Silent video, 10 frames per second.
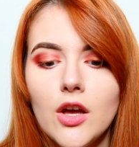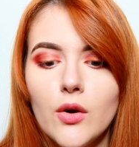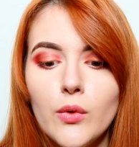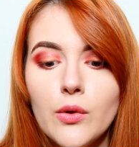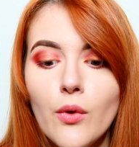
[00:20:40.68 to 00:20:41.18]

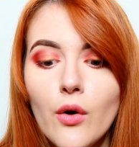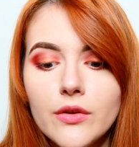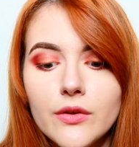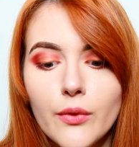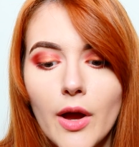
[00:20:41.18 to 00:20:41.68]
We
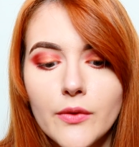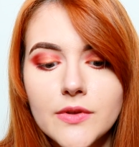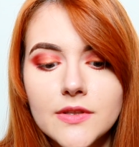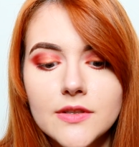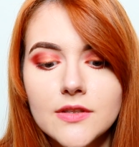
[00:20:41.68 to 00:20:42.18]
walked around
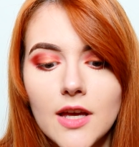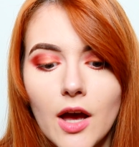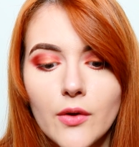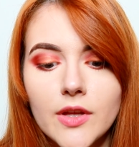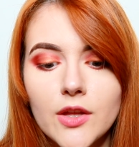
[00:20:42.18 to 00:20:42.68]
in the
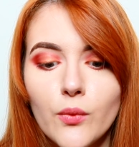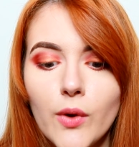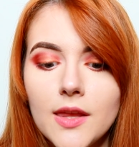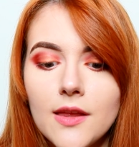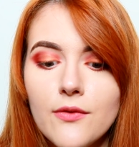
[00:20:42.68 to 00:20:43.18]
town and
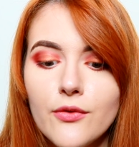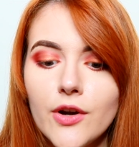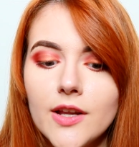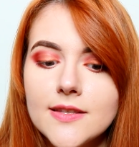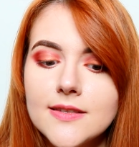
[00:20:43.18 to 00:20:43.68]
waited for
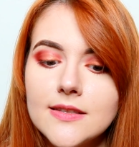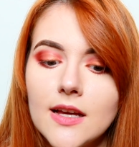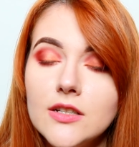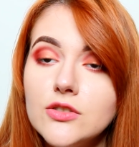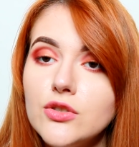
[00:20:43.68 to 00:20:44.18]
the
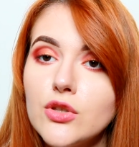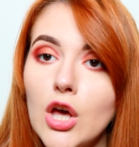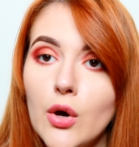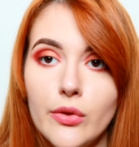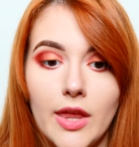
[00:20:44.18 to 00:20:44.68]
sun to
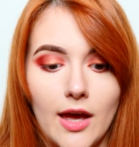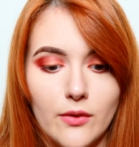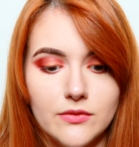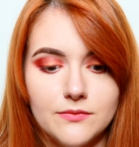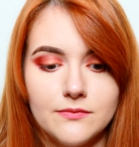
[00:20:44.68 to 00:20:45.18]
go down.
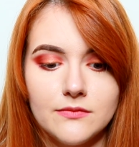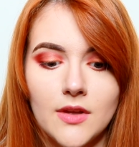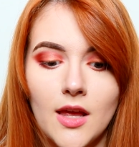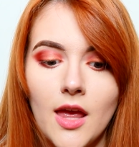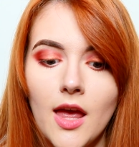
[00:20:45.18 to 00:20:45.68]

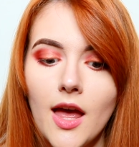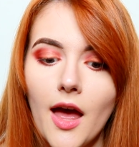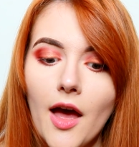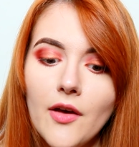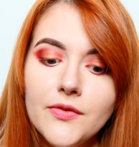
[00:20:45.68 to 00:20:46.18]

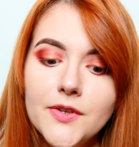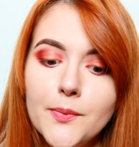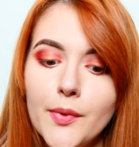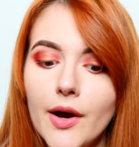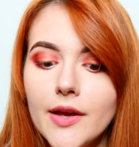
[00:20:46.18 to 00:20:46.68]
After
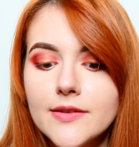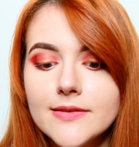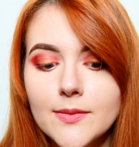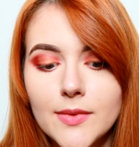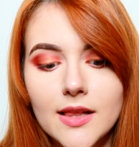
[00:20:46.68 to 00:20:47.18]
buying
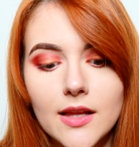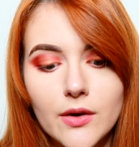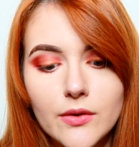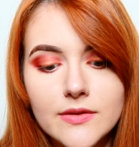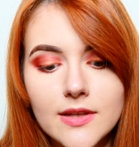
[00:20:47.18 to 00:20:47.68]
some
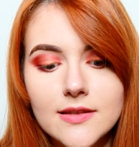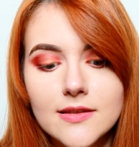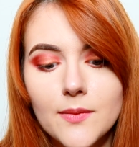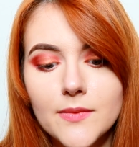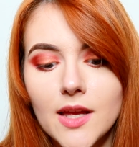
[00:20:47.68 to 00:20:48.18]
clothes and
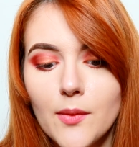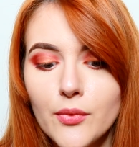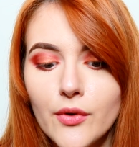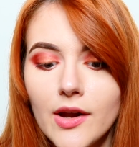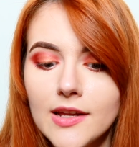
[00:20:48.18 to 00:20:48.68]
some
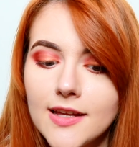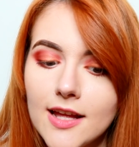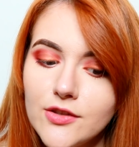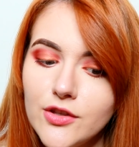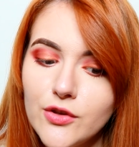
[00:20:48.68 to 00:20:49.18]
temporary
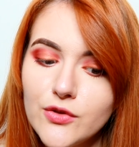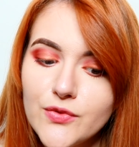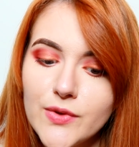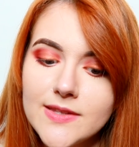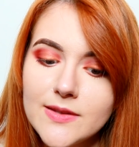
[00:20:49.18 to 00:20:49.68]
tattoos
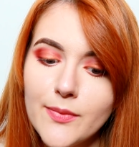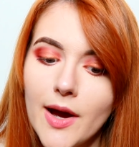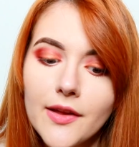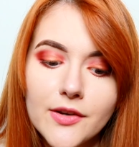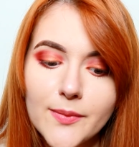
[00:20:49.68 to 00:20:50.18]
with
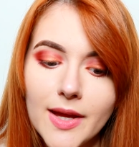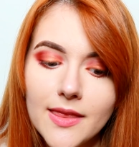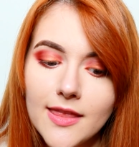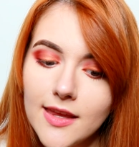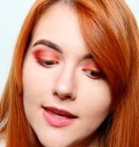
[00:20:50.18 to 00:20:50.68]

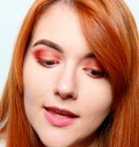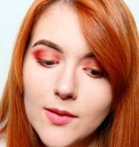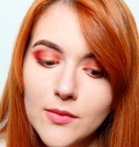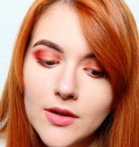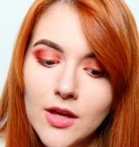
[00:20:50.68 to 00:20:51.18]
Spider-Man
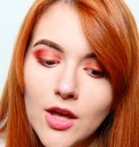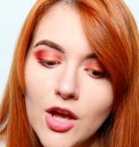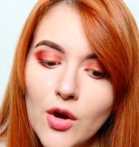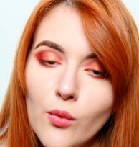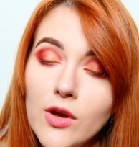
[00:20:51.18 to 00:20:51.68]
theme,
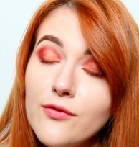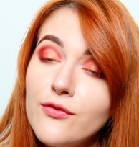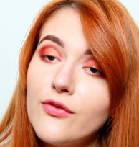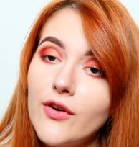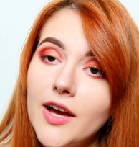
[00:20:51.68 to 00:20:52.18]
we
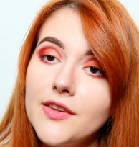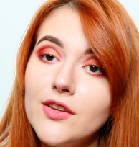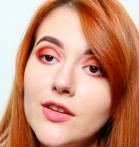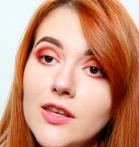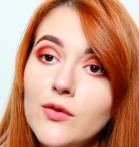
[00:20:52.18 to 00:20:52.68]

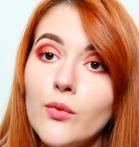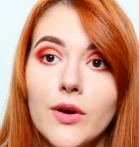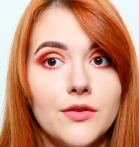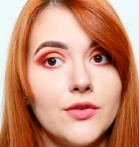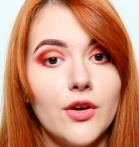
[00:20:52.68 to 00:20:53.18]
finally
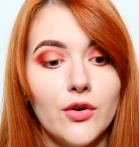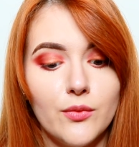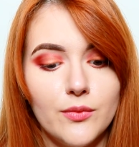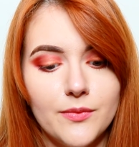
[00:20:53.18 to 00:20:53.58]
went home.